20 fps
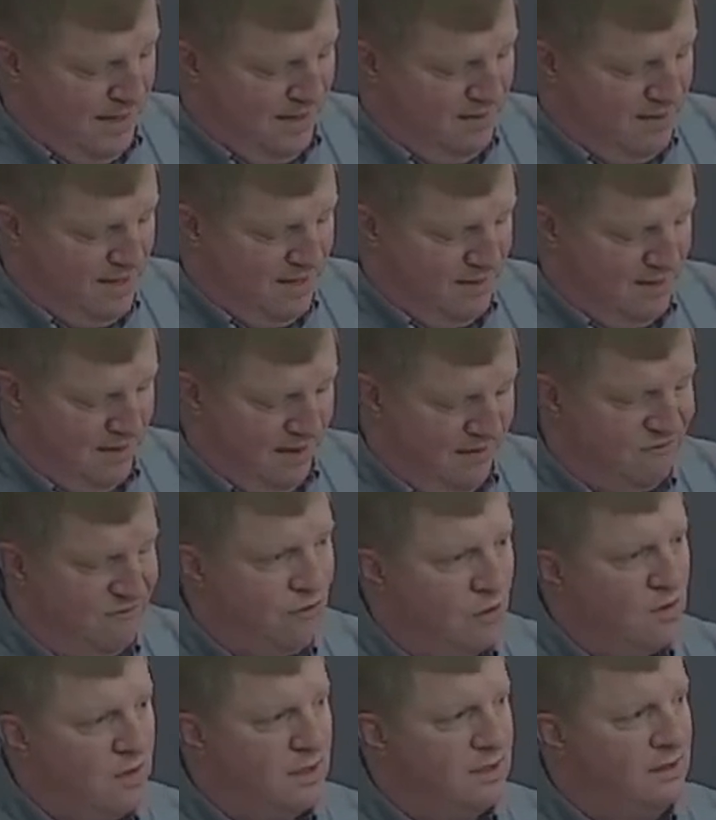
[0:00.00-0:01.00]
And then at
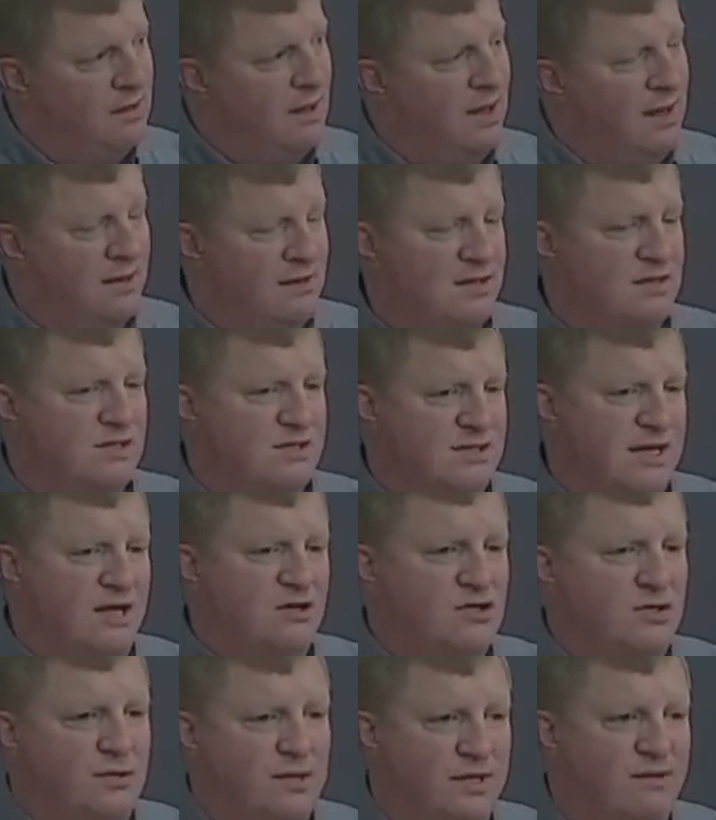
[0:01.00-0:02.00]
4 o'clock, this is
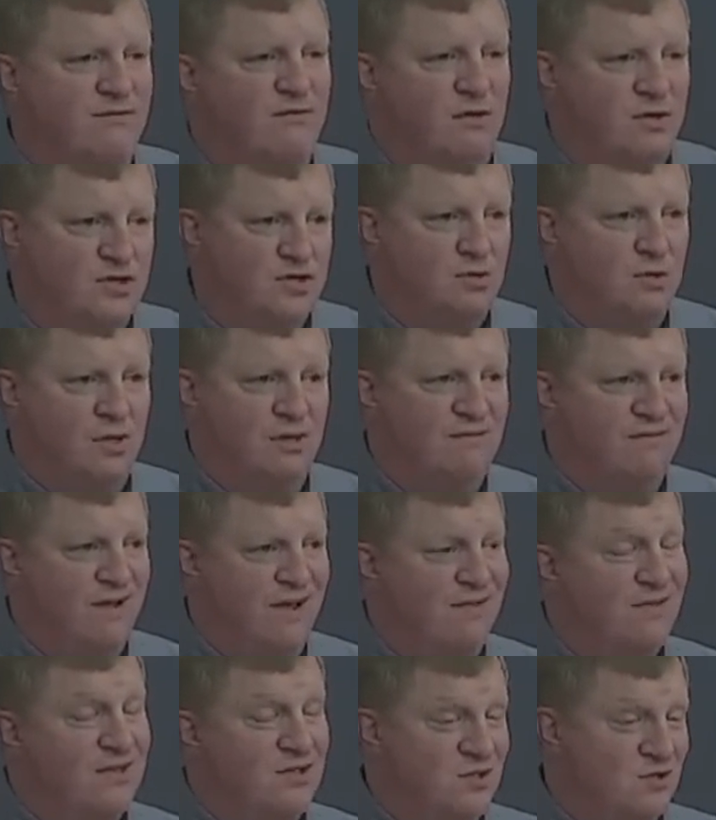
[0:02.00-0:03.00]
actually a virtual
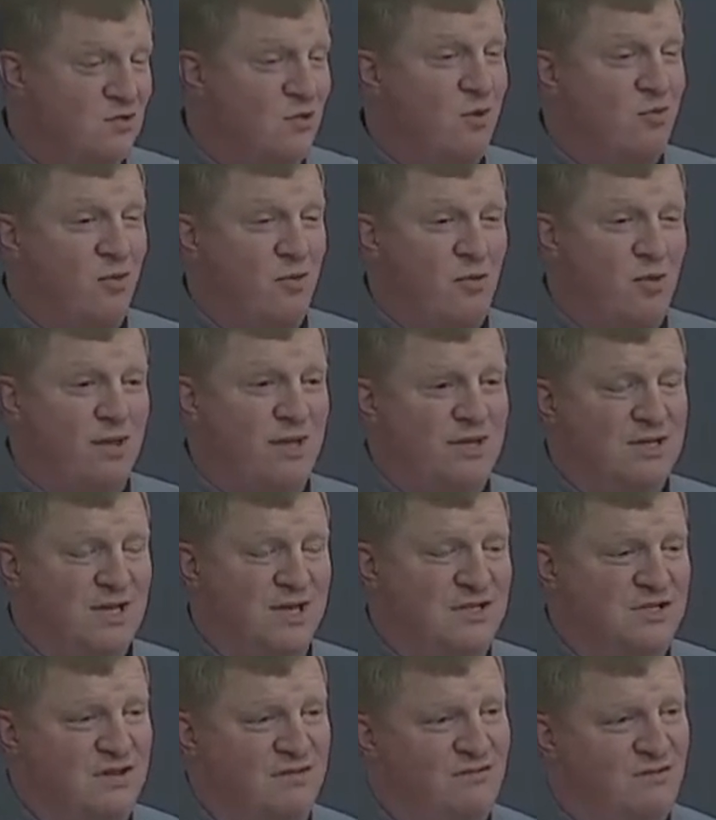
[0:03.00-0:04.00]
event. This is where we really
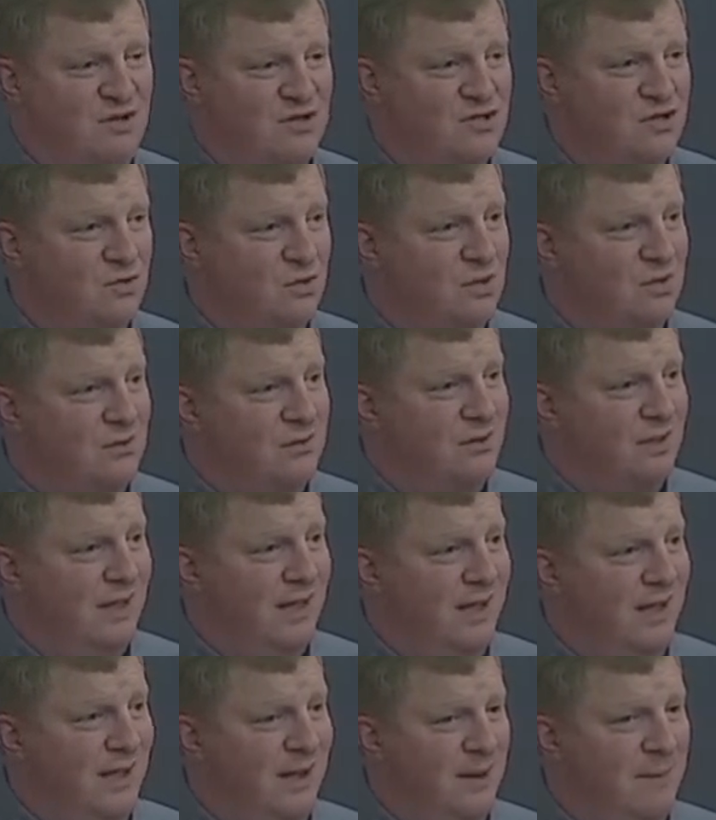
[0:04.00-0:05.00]
test our virtual
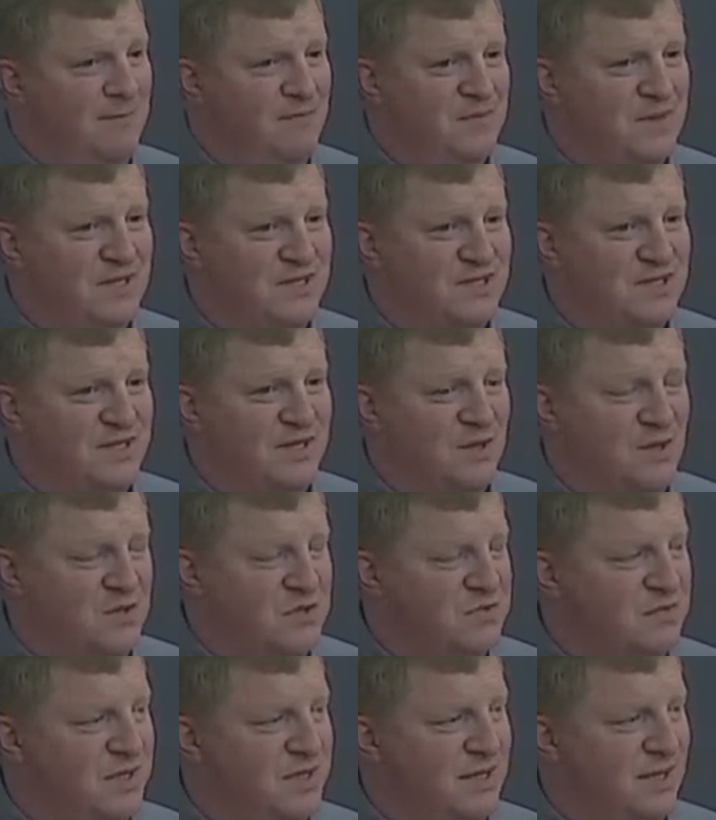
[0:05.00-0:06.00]
um,
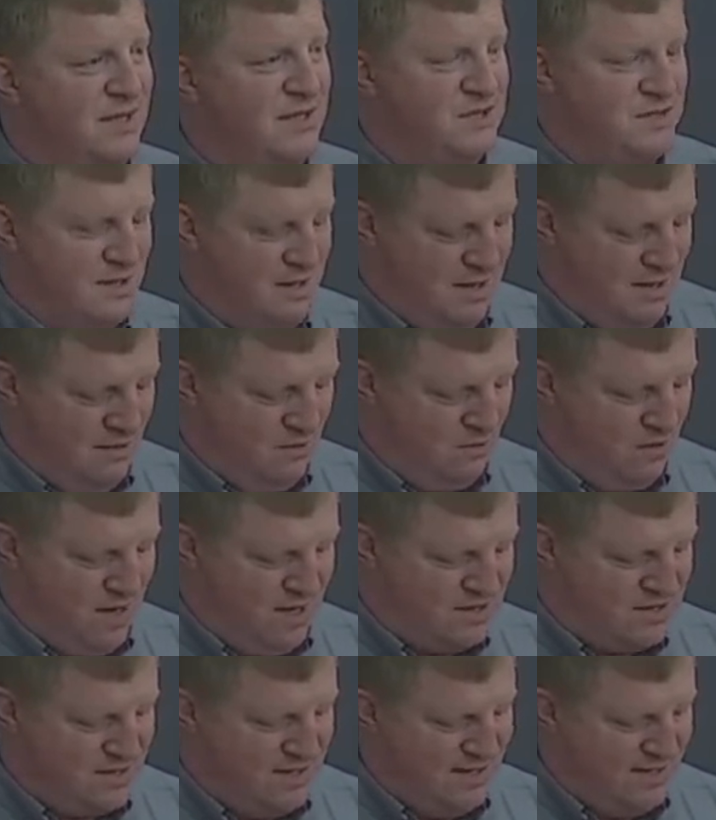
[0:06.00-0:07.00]
skills because
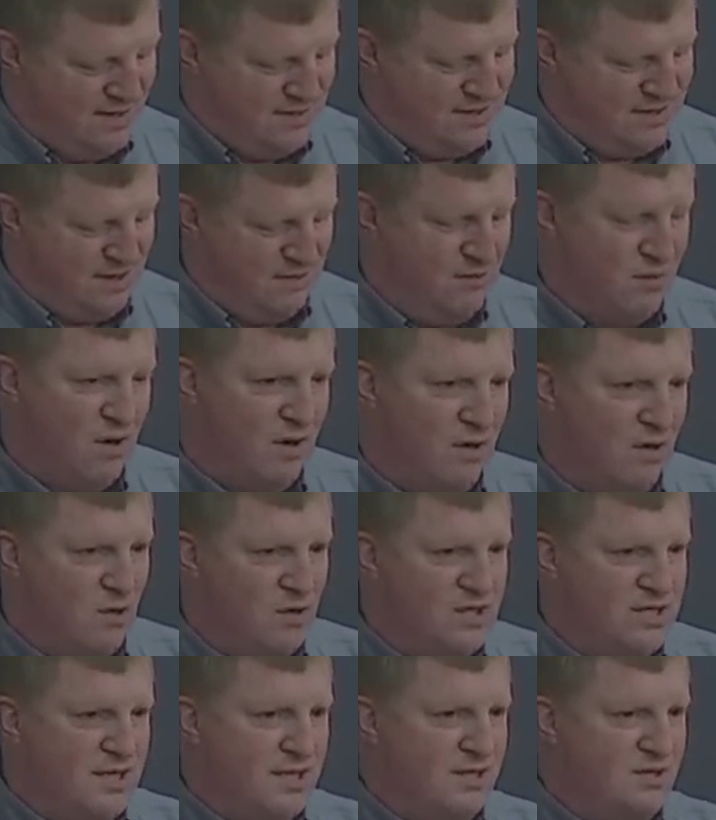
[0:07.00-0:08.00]
Roxanne Dunbar
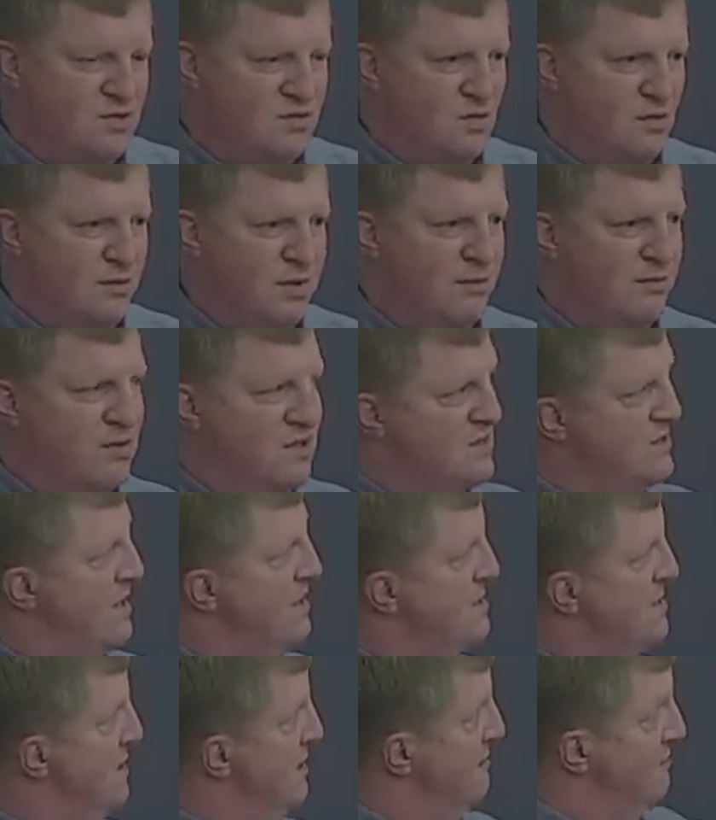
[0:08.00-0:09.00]
Ortiz will be
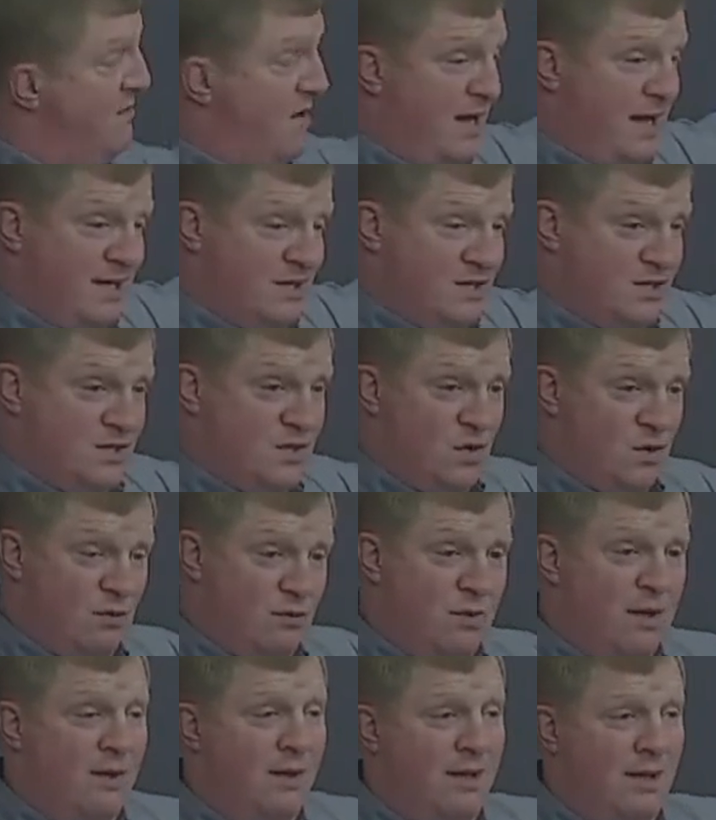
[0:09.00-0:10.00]
presenting via
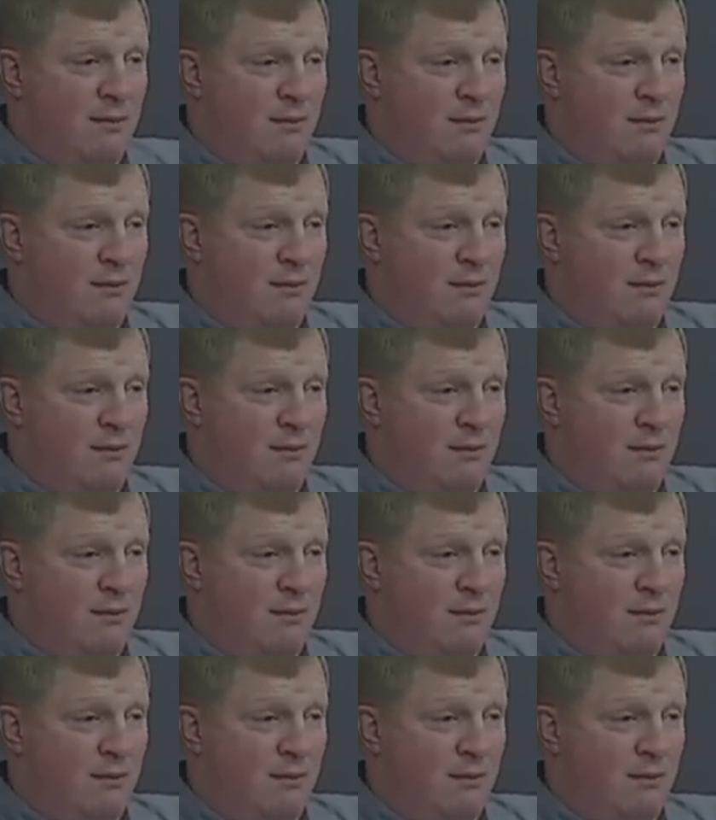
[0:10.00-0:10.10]
Zoom,